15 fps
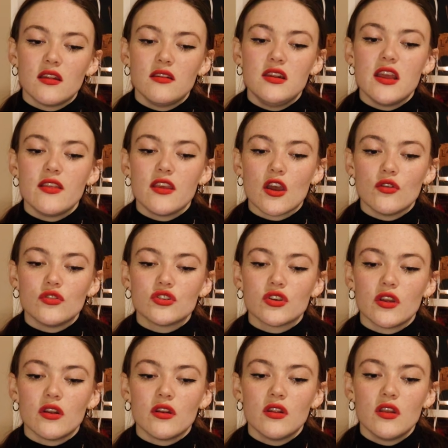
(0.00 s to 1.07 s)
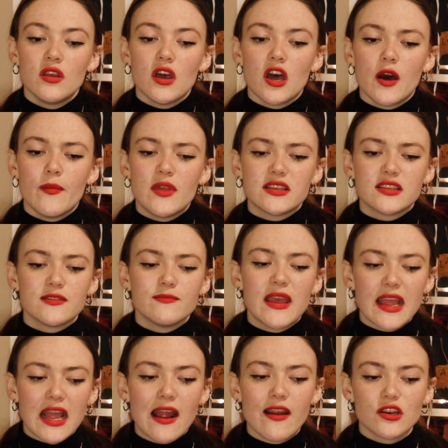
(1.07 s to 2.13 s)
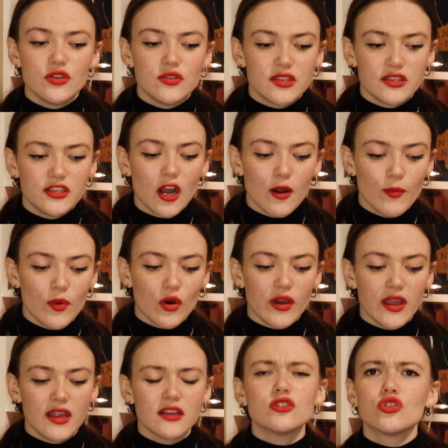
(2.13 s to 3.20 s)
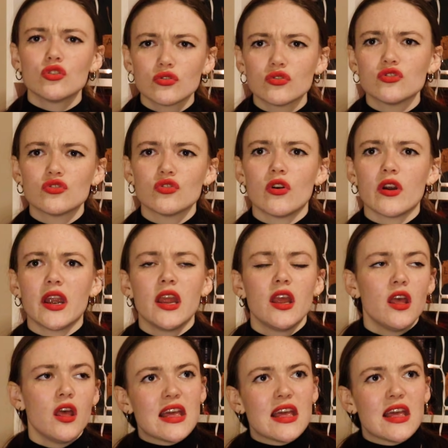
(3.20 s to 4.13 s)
near the ocean um, there's this main character who's this young boy. It's a children's story.